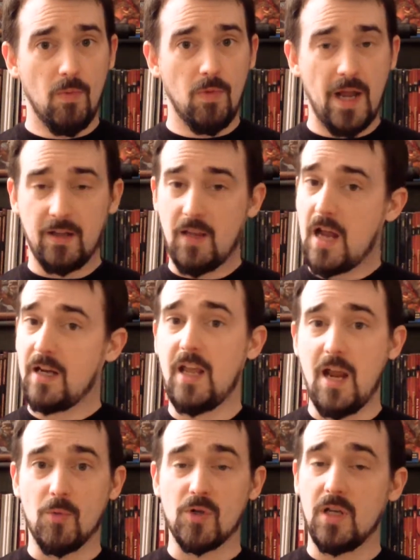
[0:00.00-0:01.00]
like a lot of
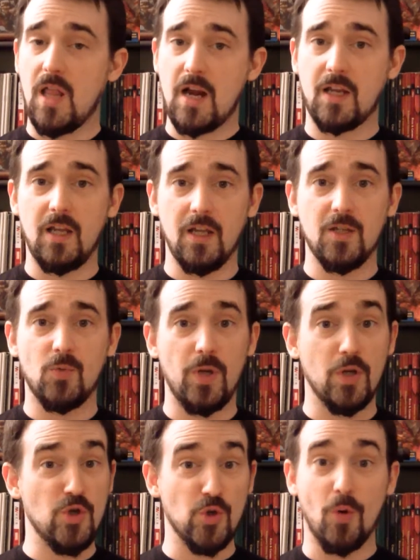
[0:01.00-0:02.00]
gamers and a lot of kids,
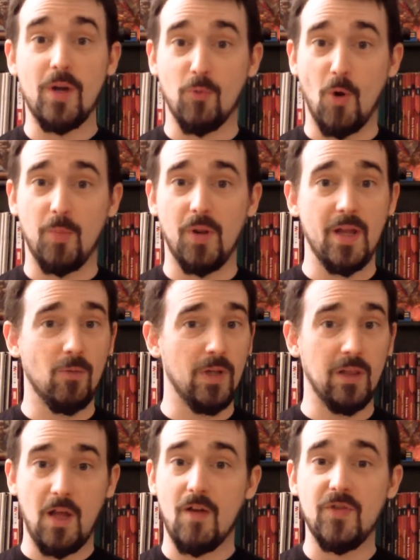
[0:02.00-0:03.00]
we enjoyed role-playing, we
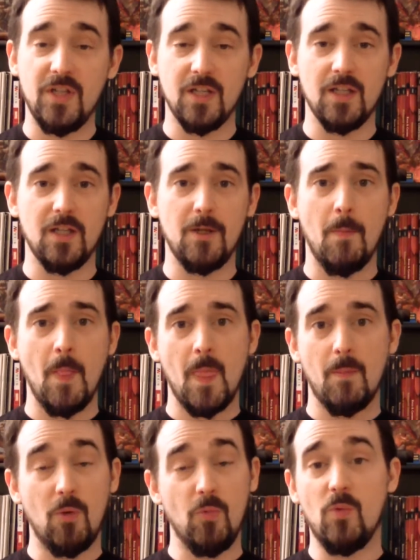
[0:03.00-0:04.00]
loved D&D,
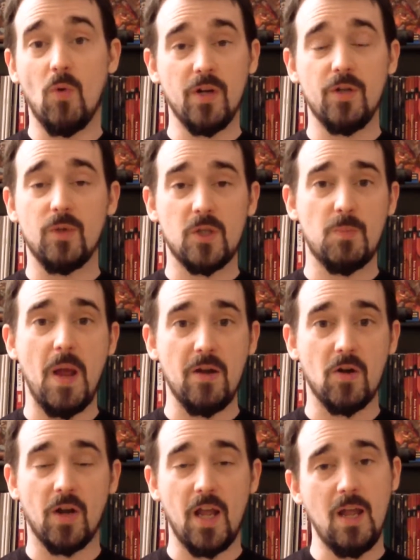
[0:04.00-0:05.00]
but we wanted to
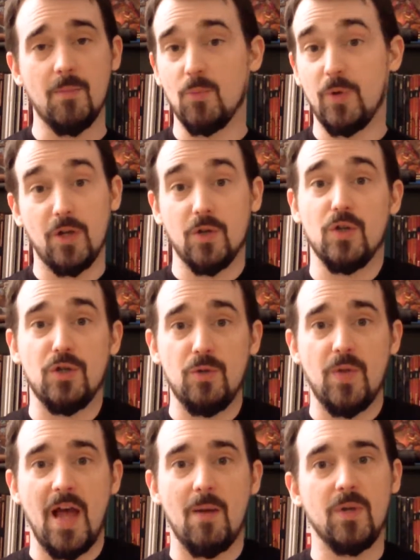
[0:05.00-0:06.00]
expand our game, and we couldn't do
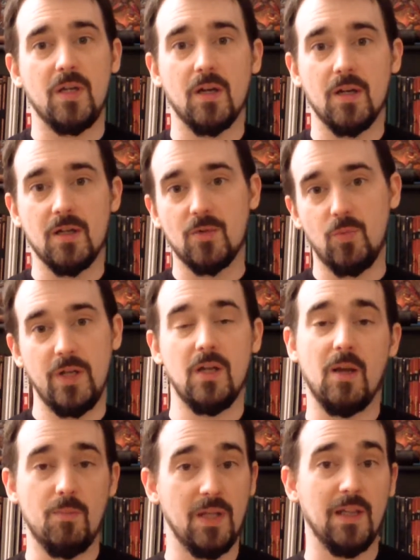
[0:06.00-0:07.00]
that because we
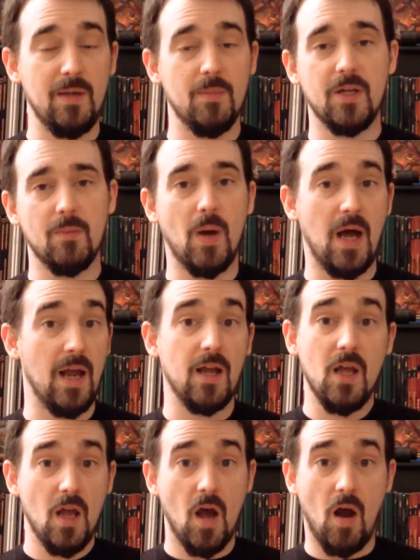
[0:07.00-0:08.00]
had been limited
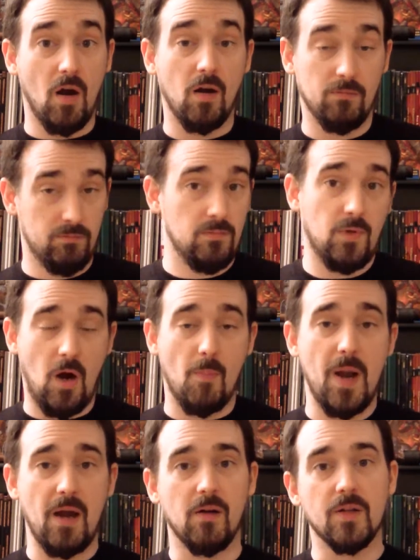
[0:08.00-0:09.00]
by our
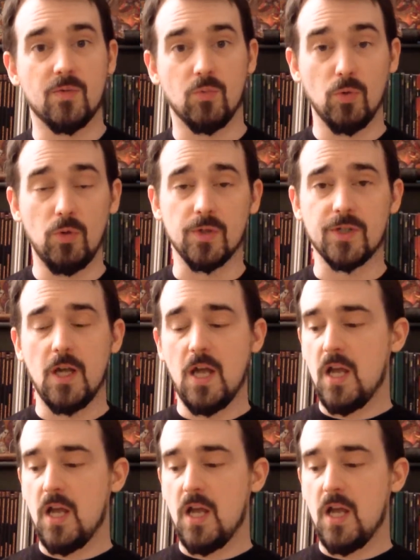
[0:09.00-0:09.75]
parents' rules.